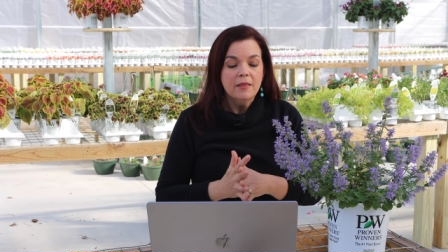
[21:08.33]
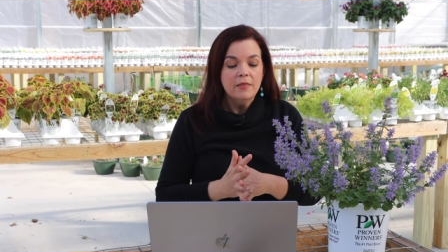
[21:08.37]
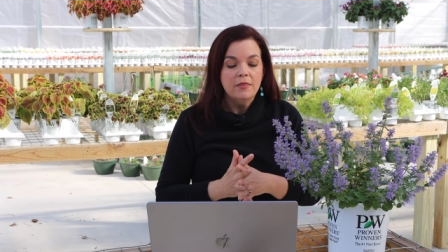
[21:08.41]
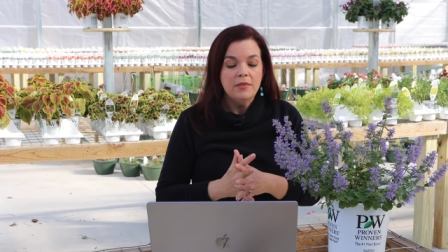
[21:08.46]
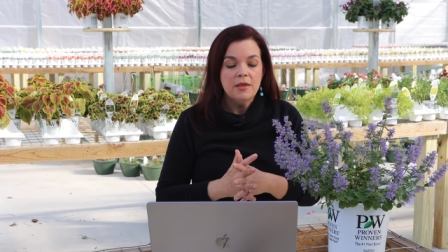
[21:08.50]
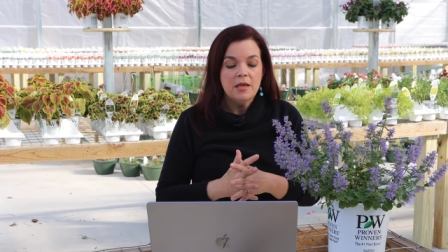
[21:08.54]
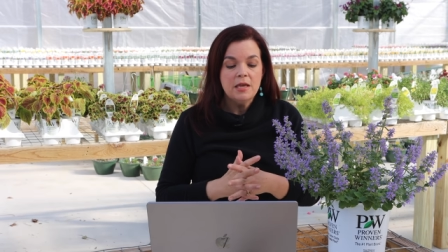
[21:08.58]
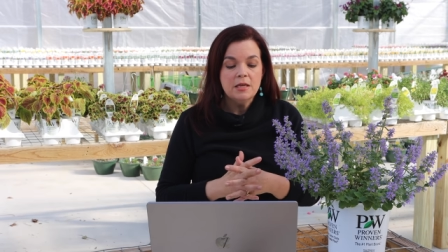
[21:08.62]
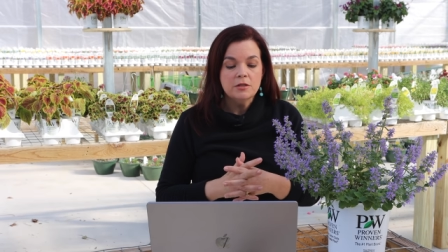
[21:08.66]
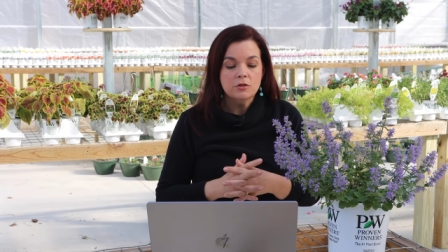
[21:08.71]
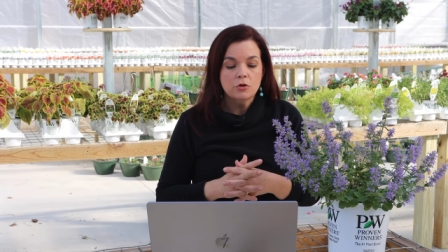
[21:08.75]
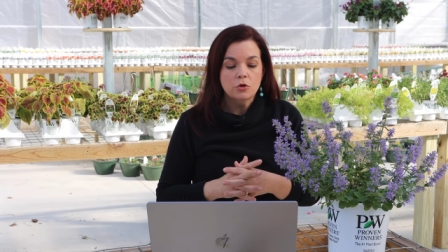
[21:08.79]

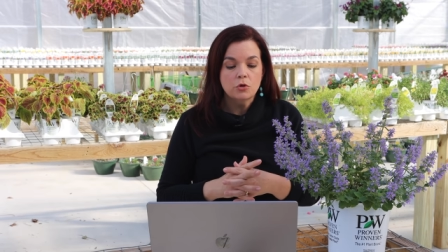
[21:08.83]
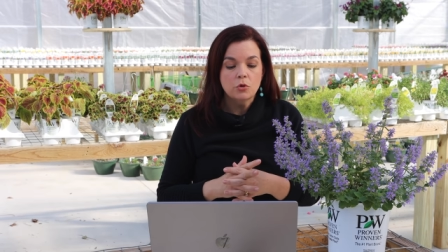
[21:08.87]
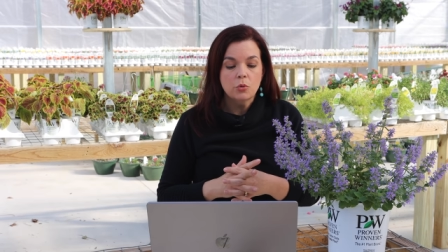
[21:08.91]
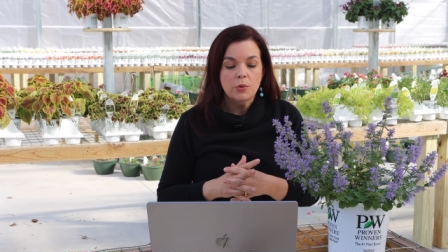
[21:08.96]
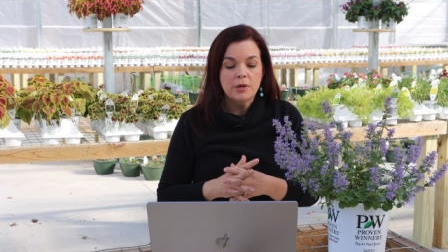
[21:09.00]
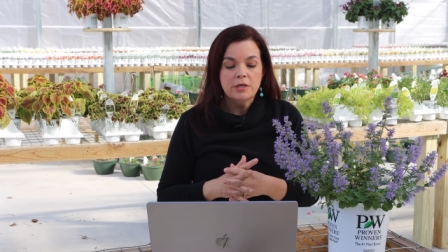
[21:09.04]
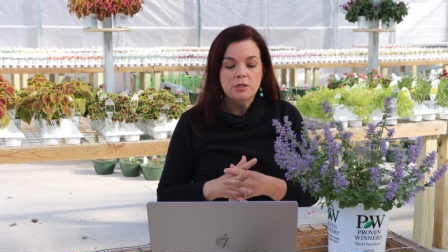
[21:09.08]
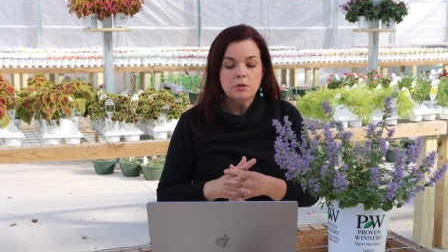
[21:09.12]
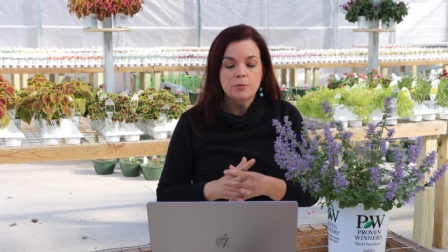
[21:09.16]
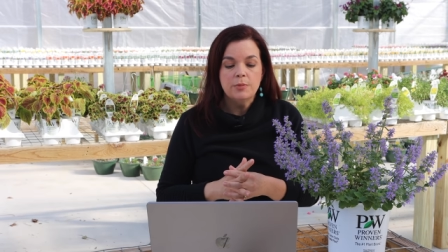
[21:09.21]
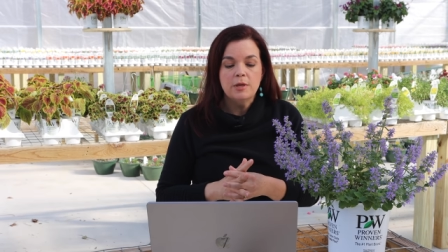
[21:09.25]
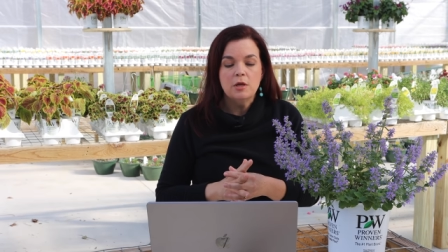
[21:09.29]
These are
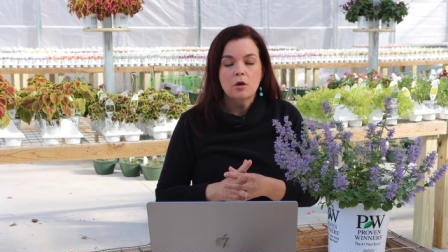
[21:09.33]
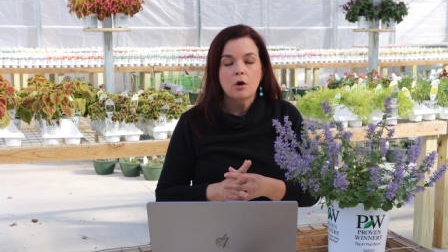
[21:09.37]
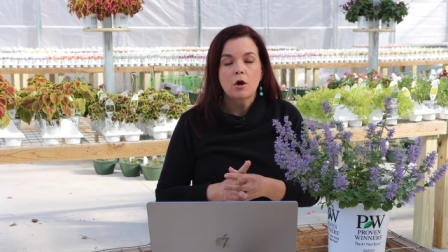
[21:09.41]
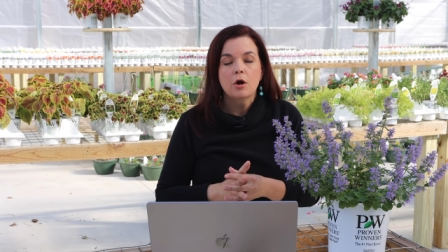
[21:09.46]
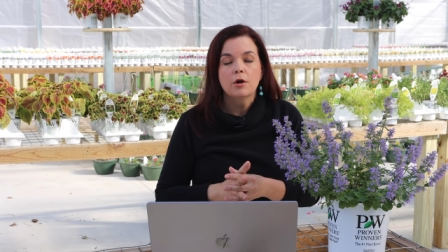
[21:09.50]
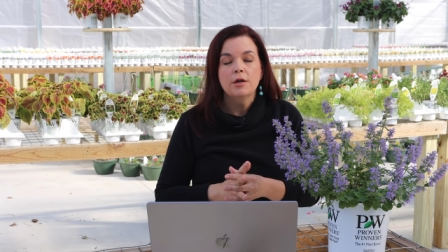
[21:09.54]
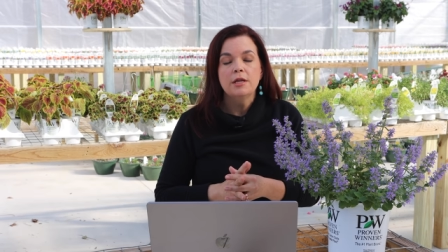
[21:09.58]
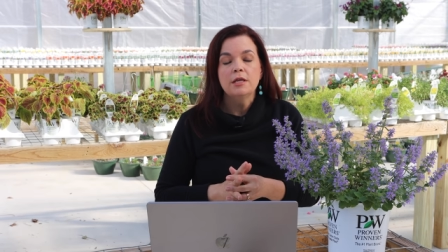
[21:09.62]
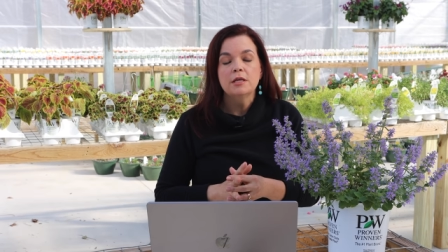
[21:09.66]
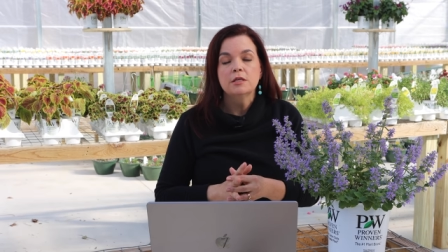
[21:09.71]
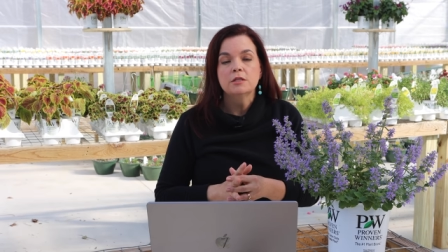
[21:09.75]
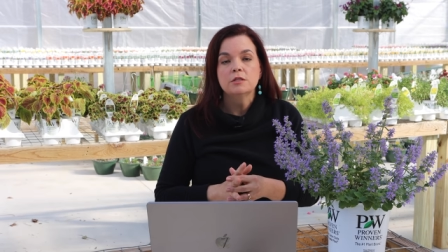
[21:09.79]
going to be
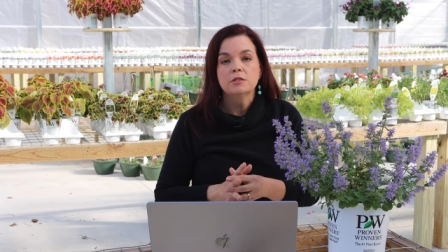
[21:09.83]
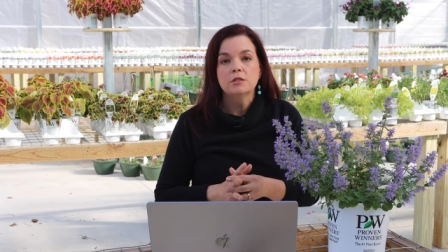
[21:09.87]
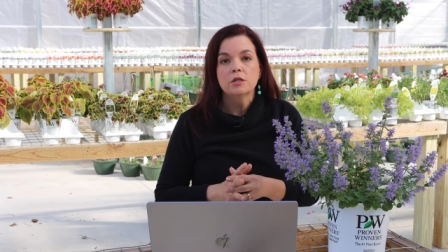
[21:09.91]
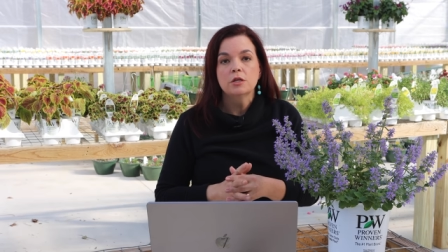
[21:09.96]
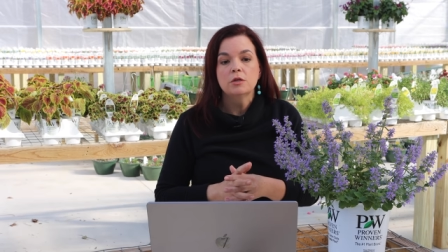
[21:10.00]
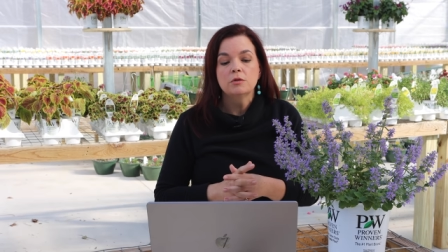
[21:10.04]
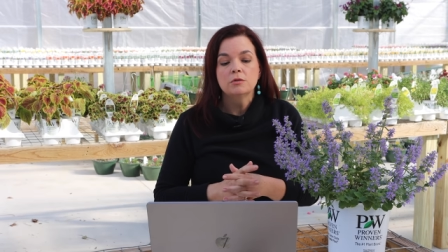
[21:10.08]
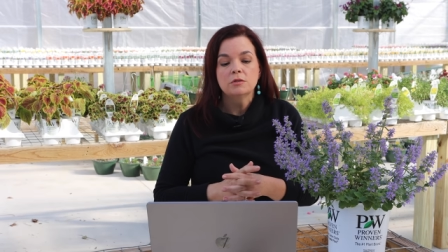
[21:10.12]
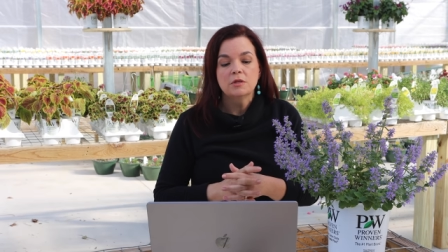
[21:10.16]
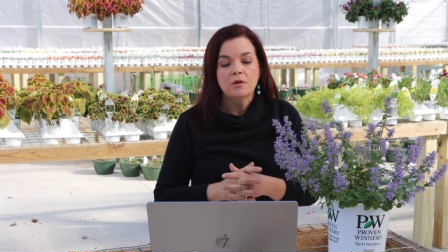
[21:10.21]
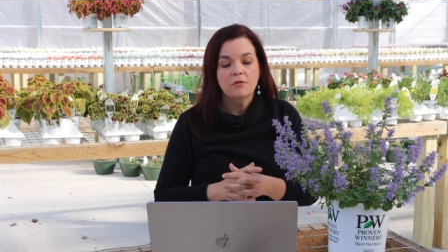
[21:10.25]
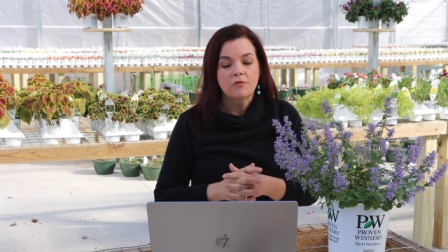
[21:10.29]
hardy in
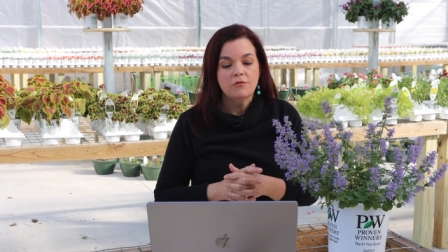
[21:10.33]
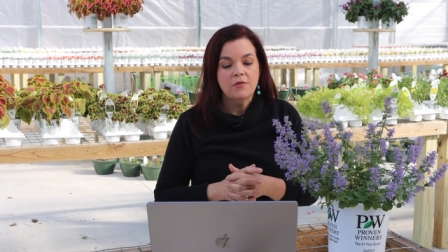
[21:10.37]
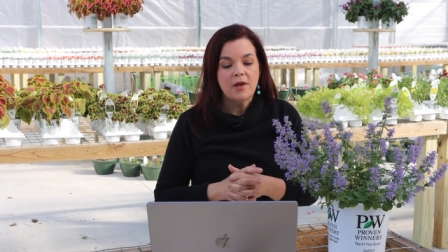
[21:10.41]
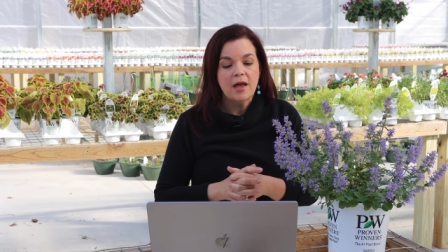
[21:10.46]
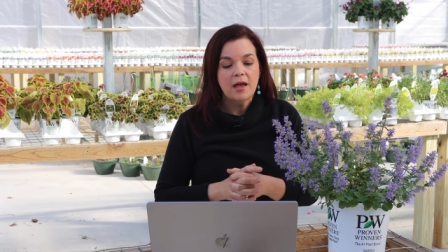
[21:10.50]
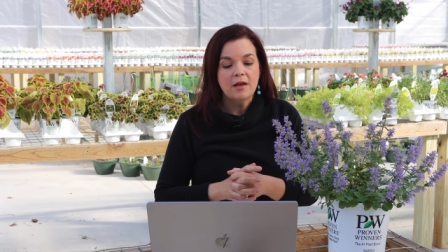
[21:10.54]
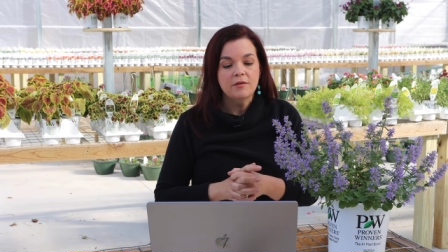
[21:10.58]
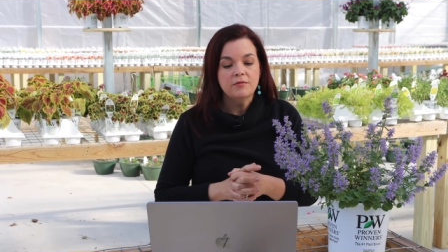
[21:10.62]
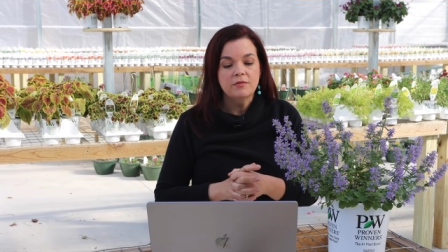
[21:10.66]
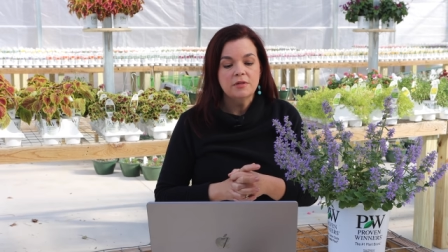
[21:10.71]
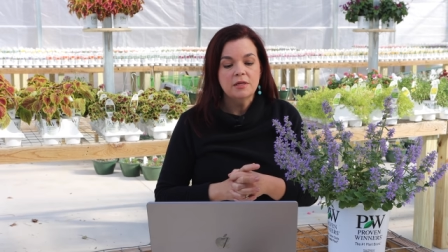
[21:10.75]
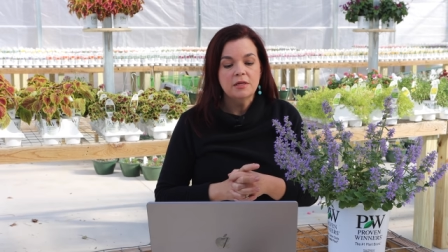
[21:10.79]
zones
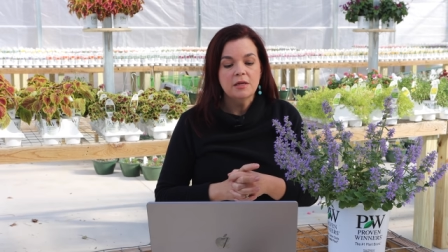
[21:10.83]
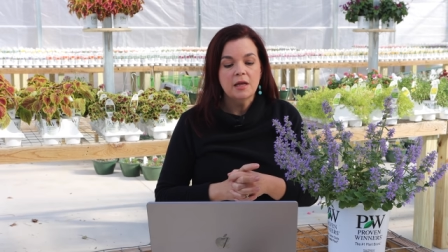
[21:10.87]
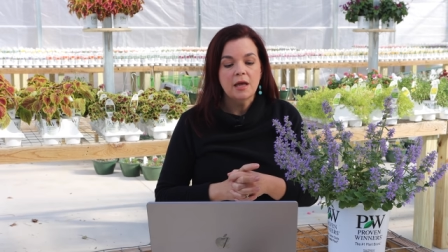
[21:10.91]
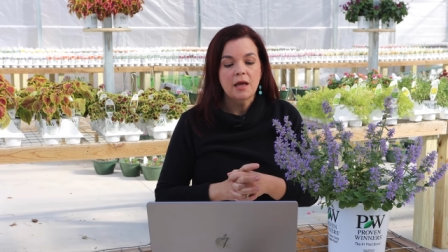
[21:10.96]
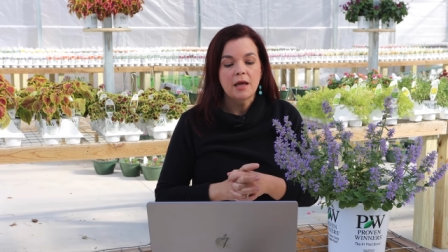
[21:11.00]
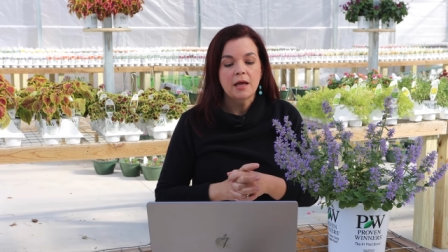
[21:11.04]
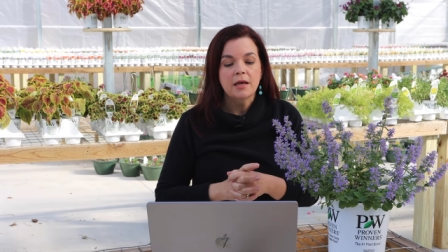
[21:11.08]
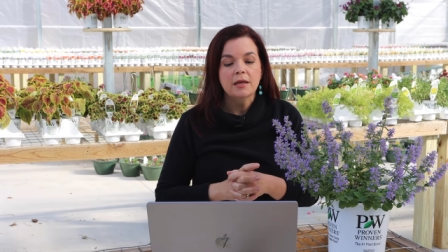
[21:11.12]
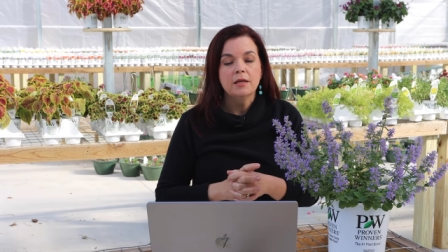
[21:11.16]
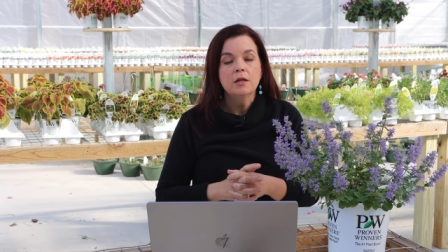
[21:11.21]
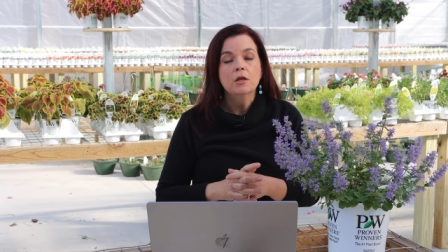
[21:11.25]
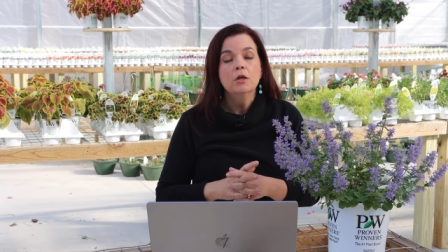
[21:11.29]
5 to
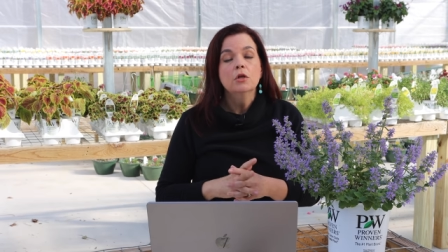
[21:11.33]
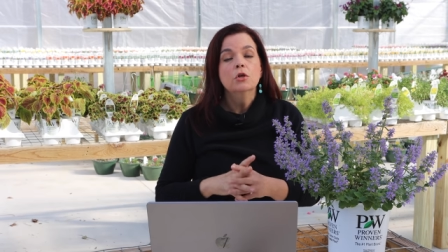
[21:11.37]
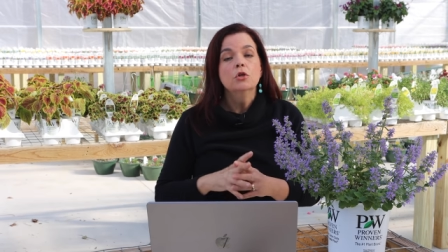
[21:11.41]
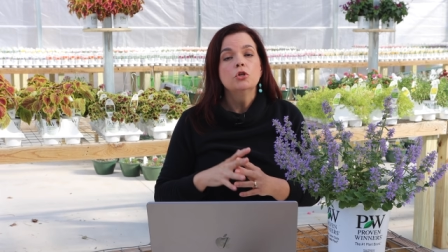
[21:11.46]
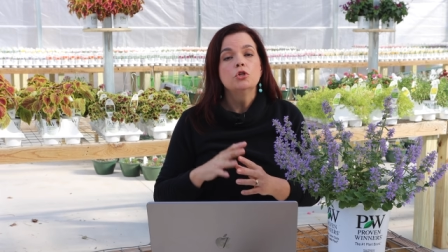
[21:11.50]
9,